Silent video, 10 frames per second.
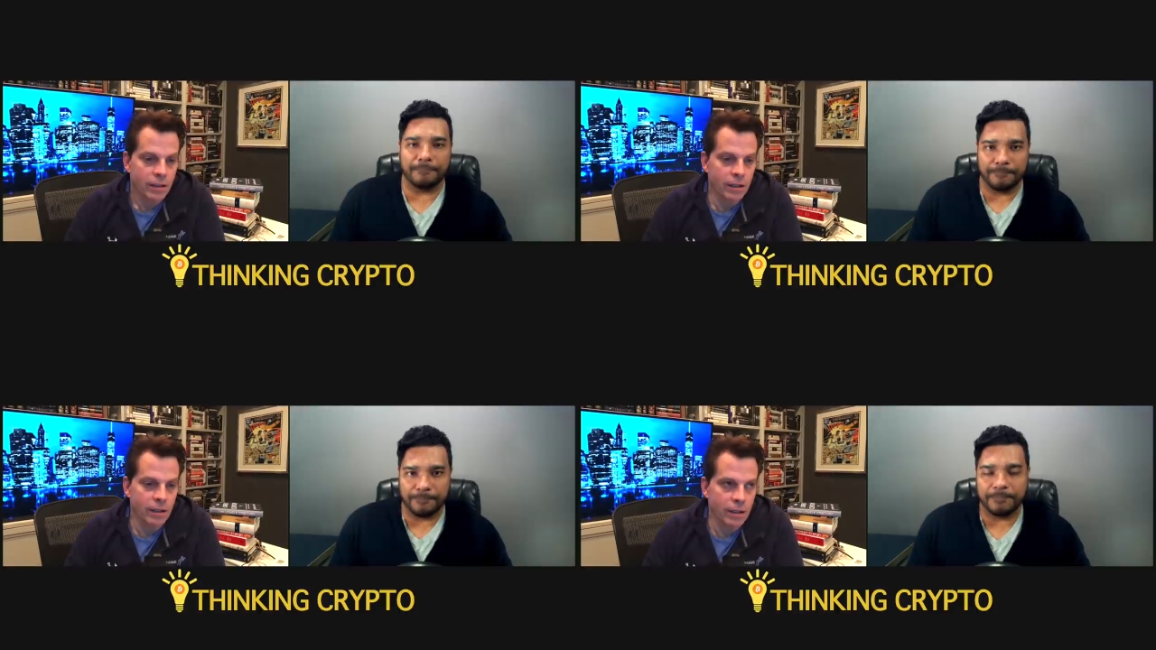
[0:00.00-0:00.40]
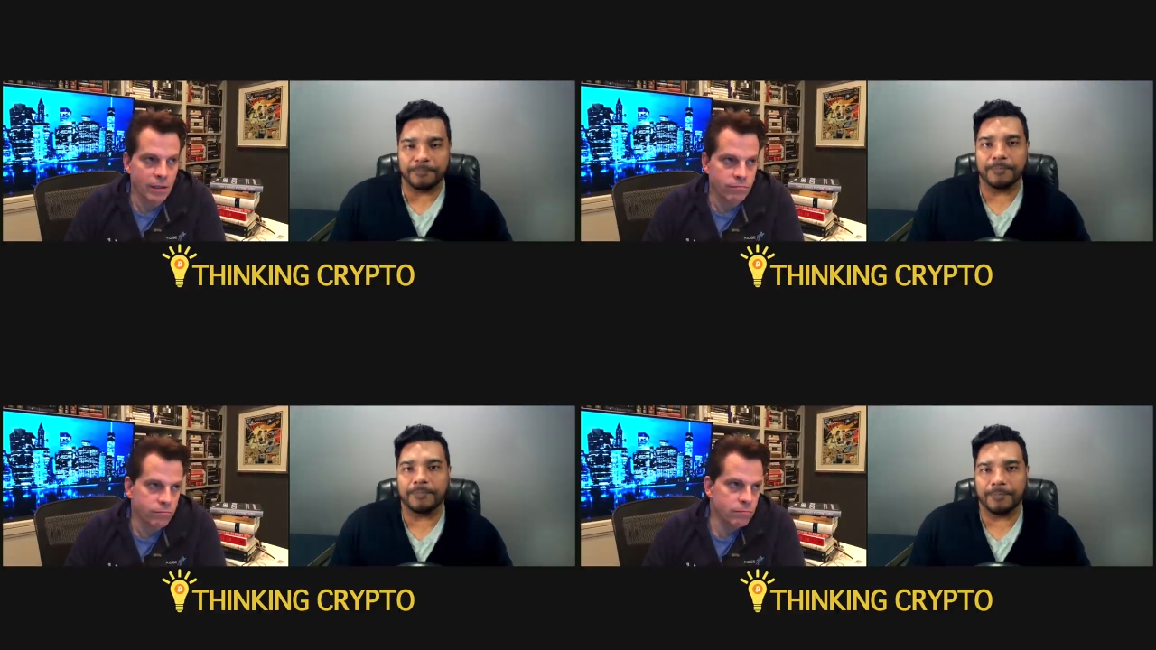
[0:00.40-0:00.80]

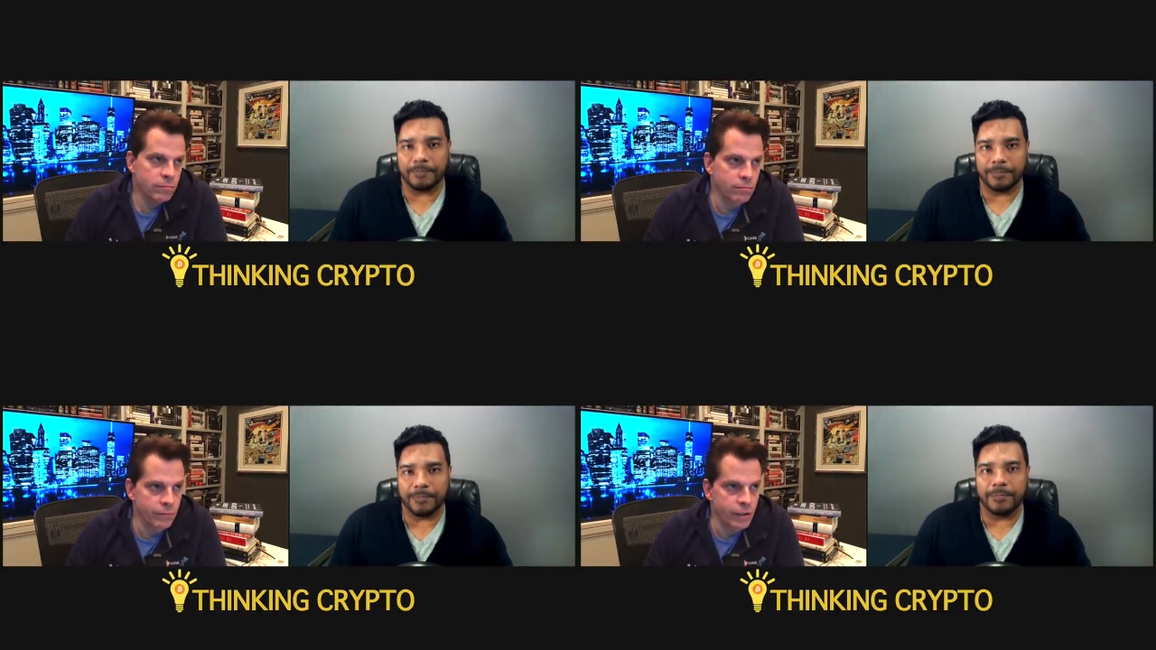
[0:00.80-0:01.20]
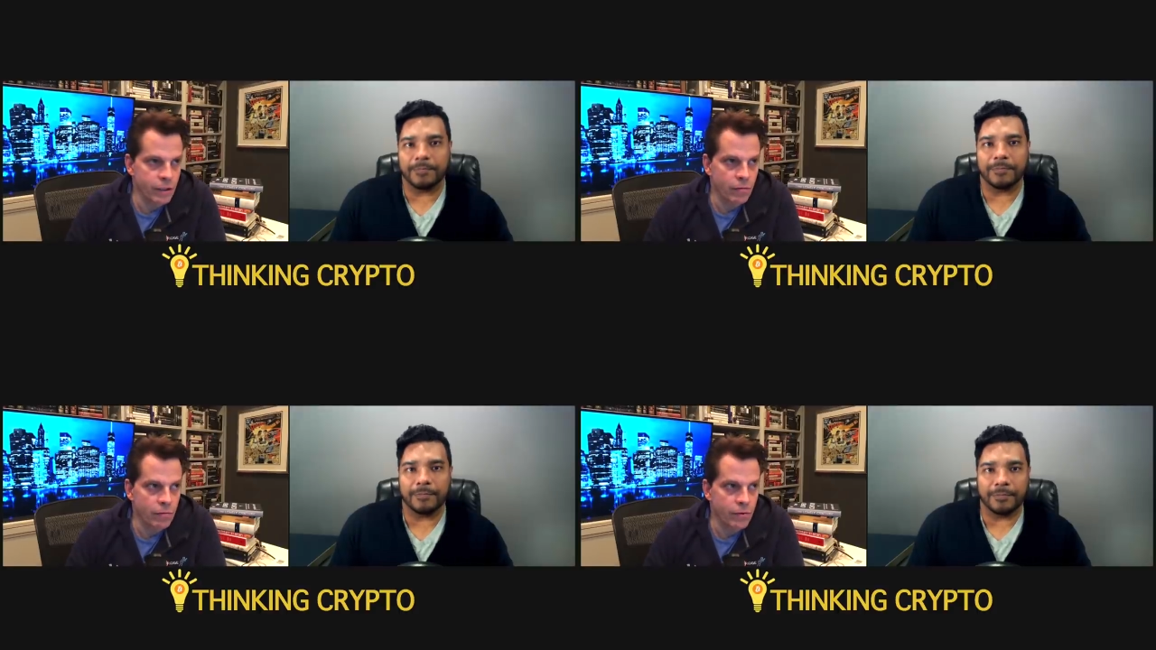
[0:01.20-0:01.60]
Speaker 1: Um, you
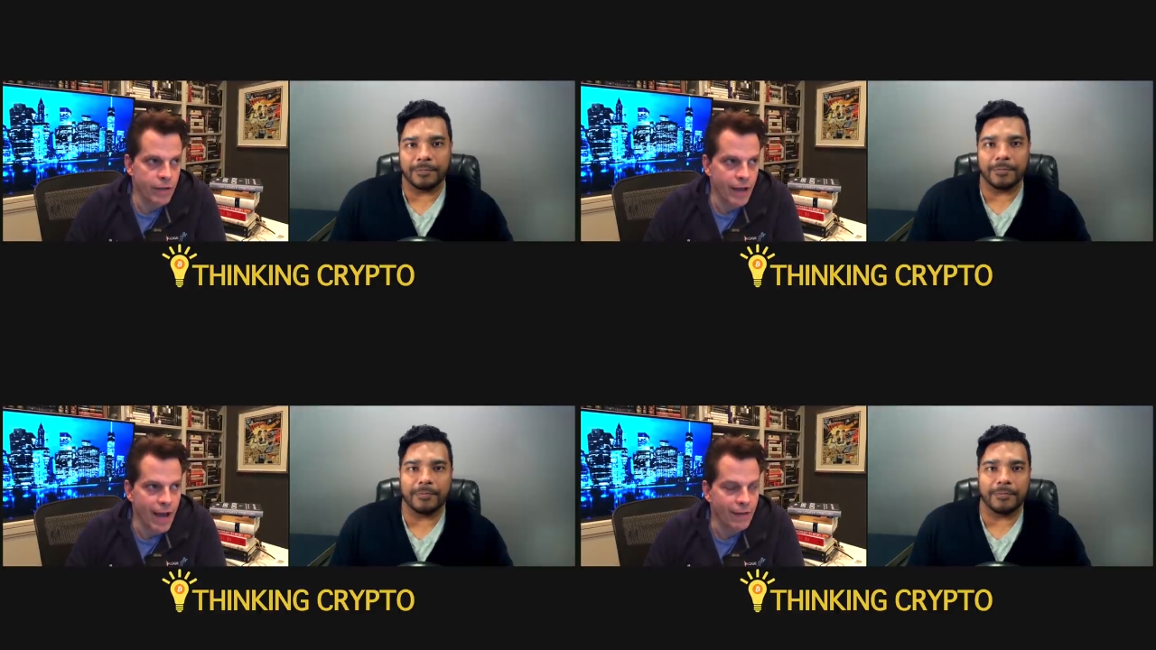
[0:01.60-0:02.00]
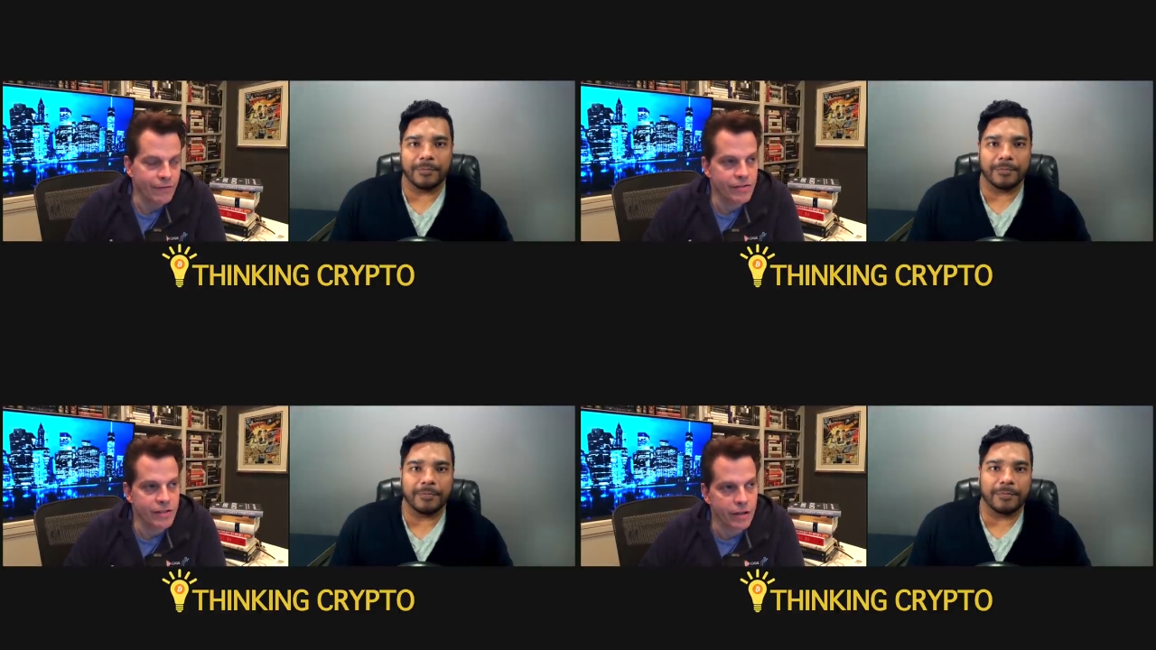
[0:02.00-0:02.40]
know, they have
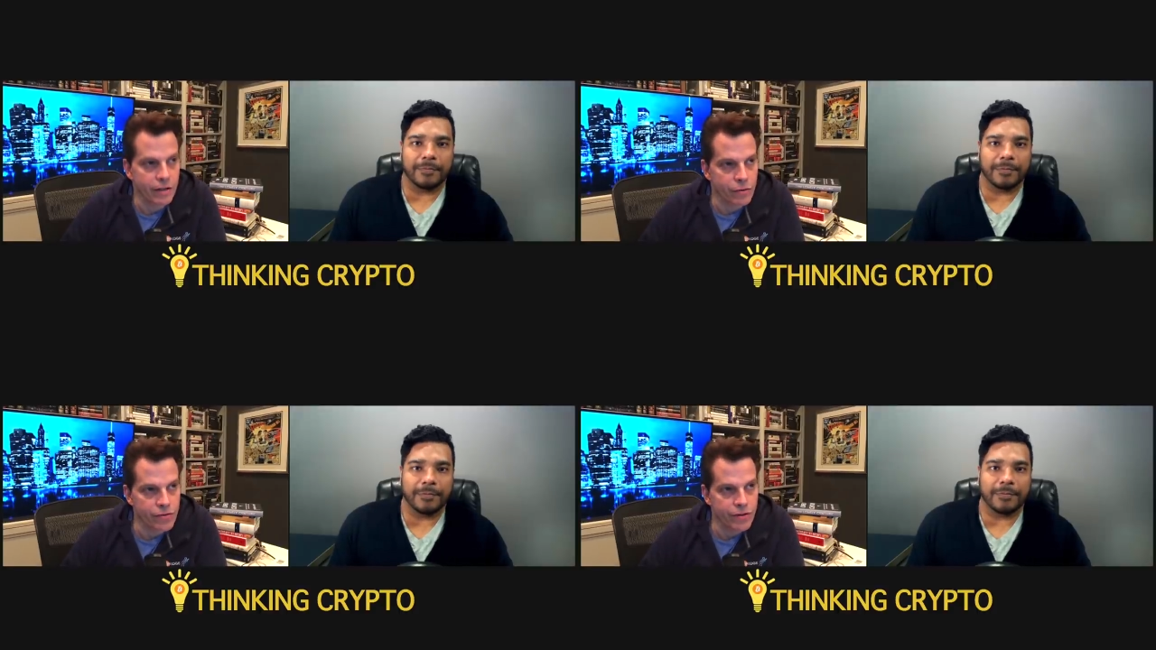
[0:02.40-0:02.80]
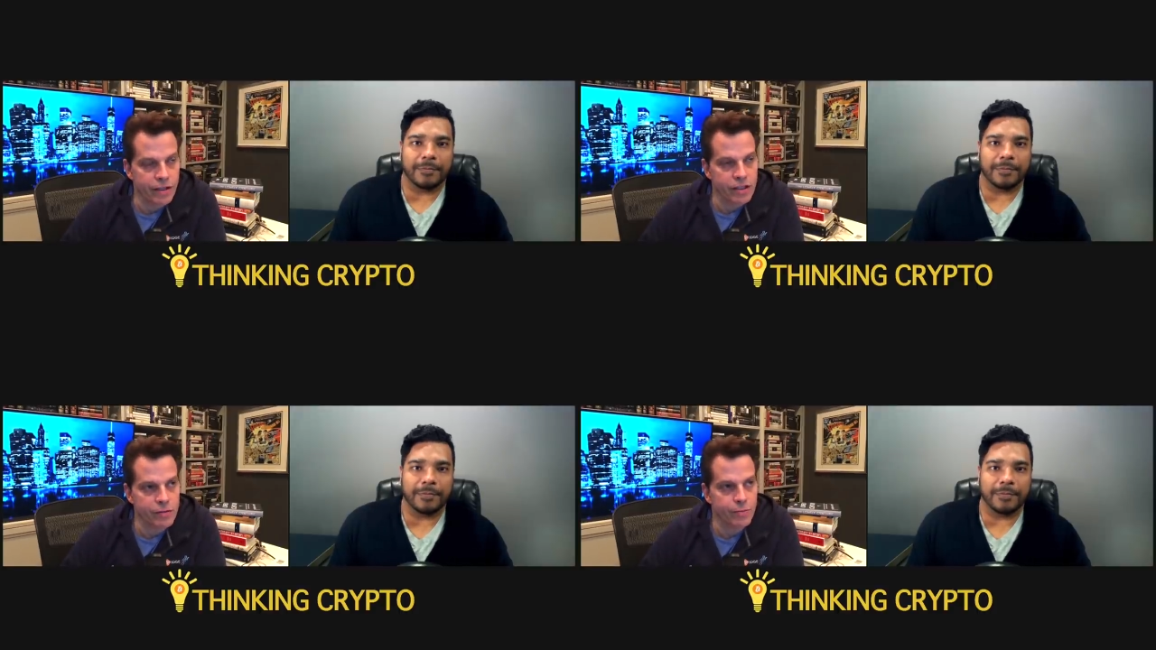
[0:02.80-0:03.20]
to say those
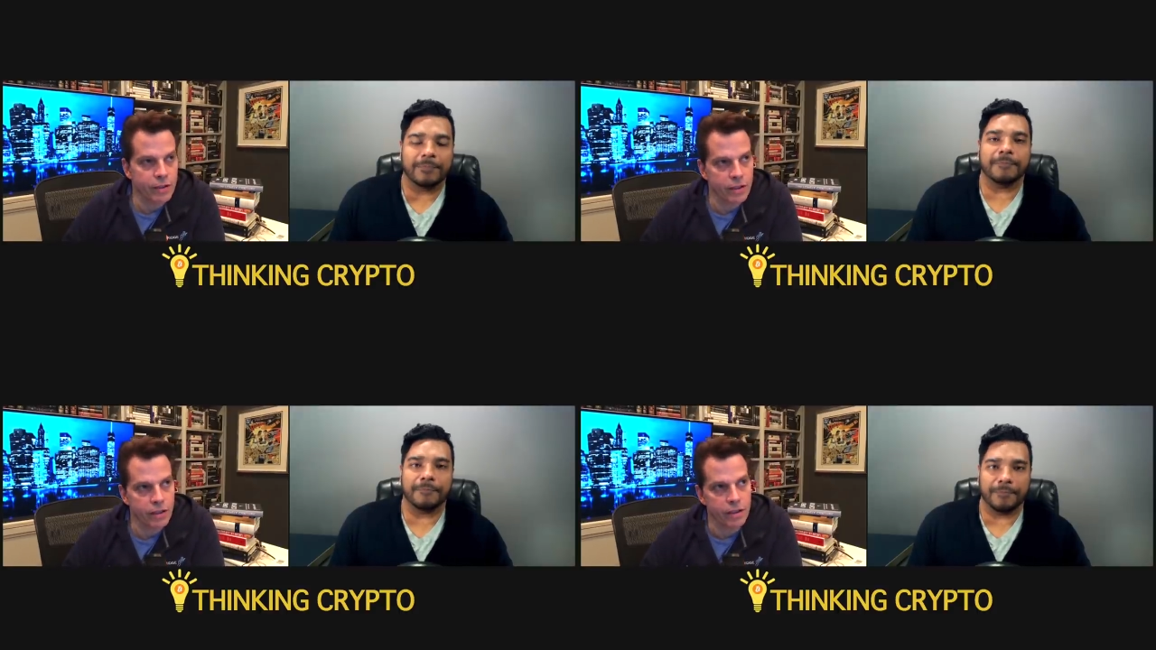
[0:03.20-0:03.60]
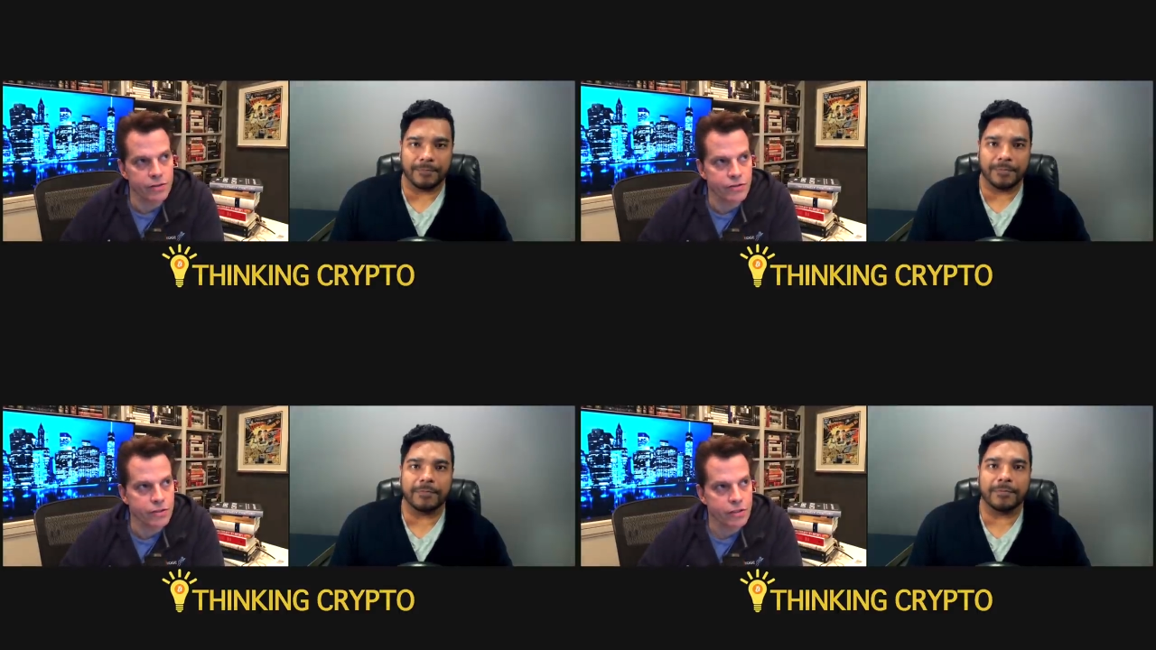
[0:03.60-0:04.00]
things
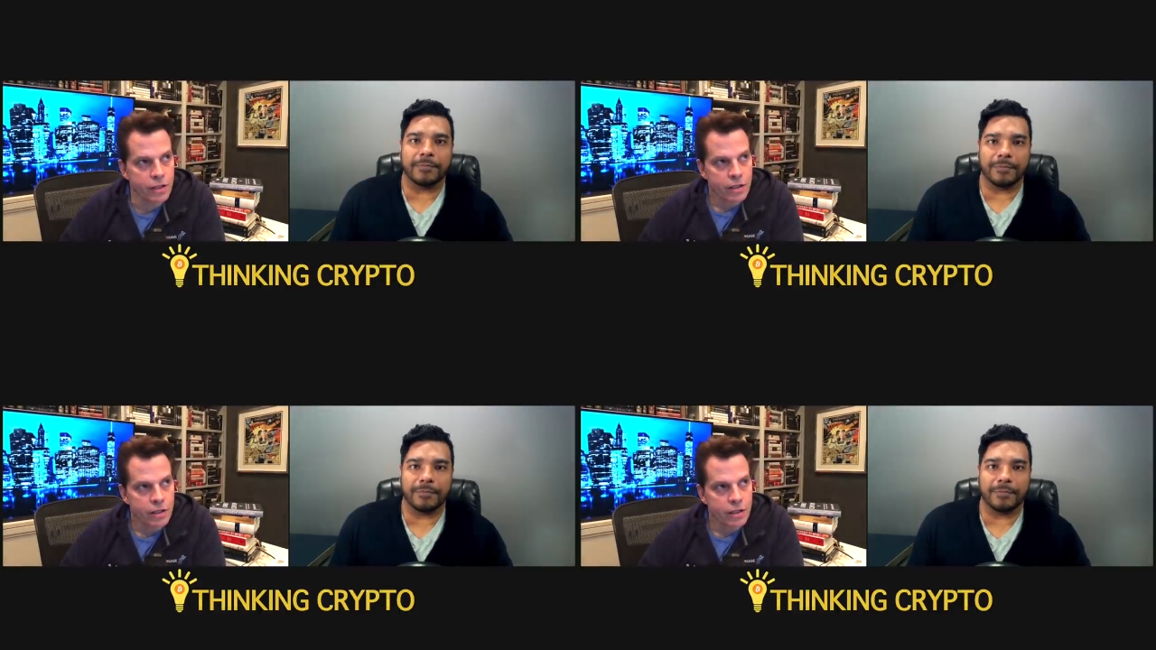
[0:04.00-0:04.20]
because,